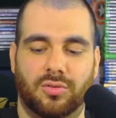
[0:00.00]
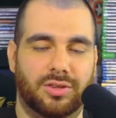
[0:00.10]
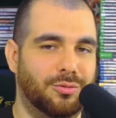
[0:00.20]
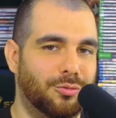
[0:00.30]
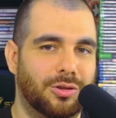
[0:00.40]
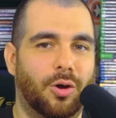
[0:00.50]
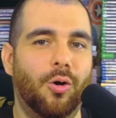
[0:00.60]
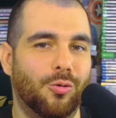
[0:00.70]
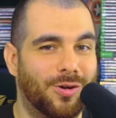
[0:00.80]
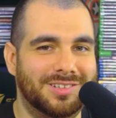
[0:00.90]
the, the
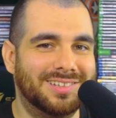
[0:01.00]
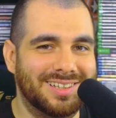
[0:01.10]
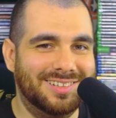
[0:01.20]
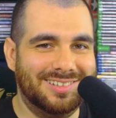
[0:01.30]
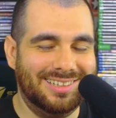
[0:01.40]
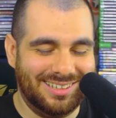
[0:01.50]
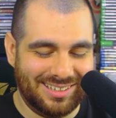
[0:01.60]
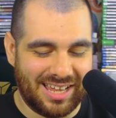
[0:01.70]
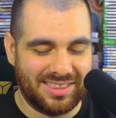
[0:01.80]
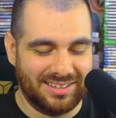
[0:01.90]
whole wrestling scene.
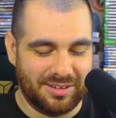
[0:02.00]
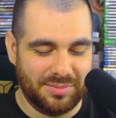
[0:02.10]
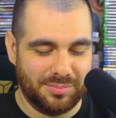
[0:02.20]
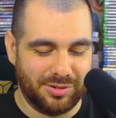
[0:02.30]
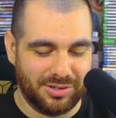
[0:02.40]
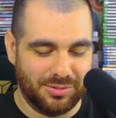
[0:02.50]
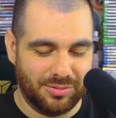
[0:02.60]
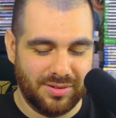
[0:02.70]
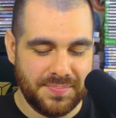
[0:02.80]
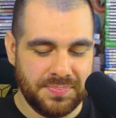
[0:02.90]
I think that'd be pretty cool.
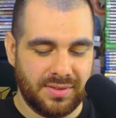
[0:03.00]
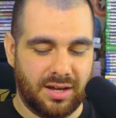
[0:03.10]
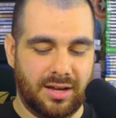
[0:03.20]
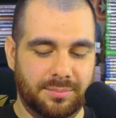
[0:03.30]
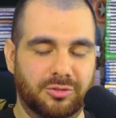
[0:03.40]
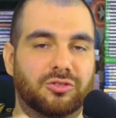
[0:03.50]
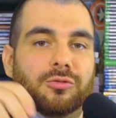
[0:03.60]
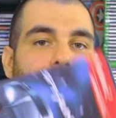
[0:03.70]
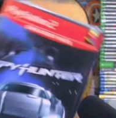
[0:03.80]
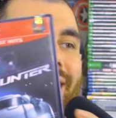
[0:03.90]
Um,
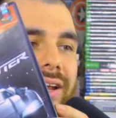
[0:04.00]
Spy